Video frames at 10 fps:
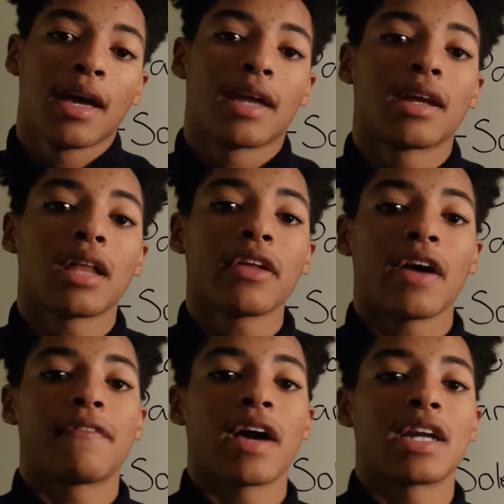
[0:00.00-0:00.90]
Another
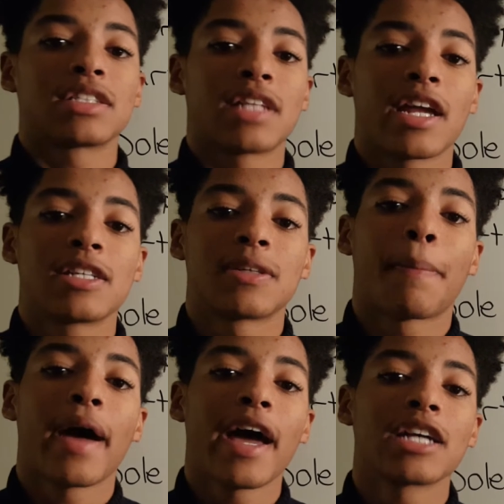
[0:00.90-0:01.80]
advantage is that it's a
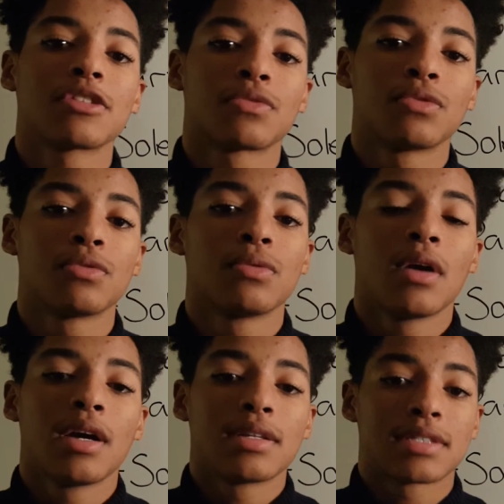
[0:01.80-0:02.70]
pass-through
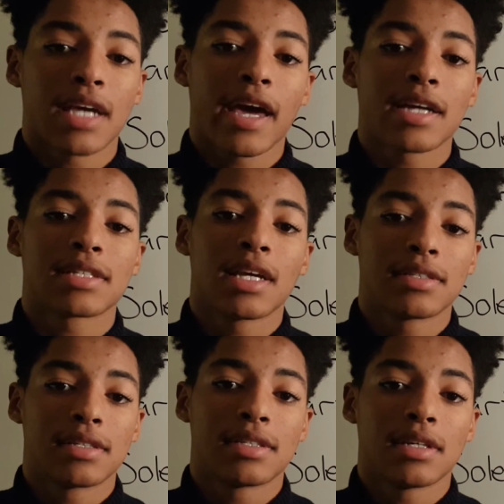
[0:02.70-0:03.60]
tax
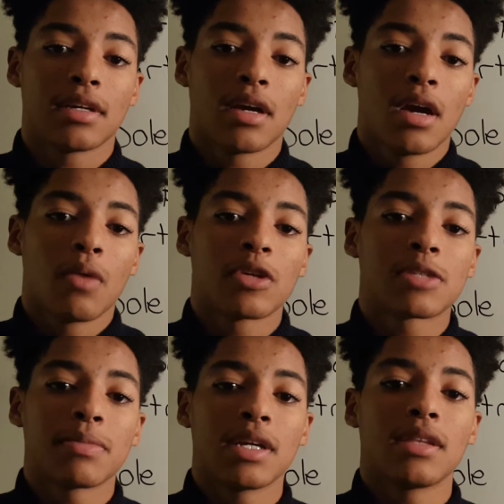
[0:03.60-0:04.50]
entity, which
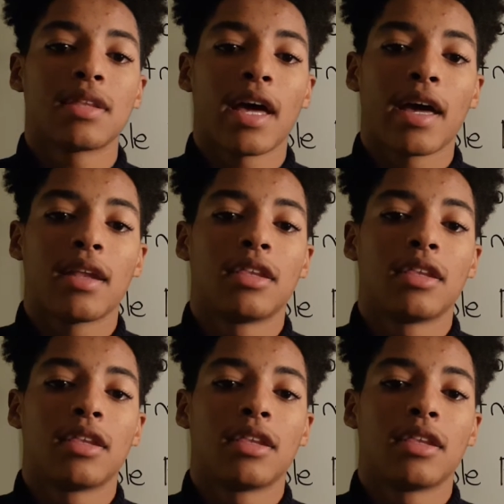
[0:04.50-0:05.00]
means that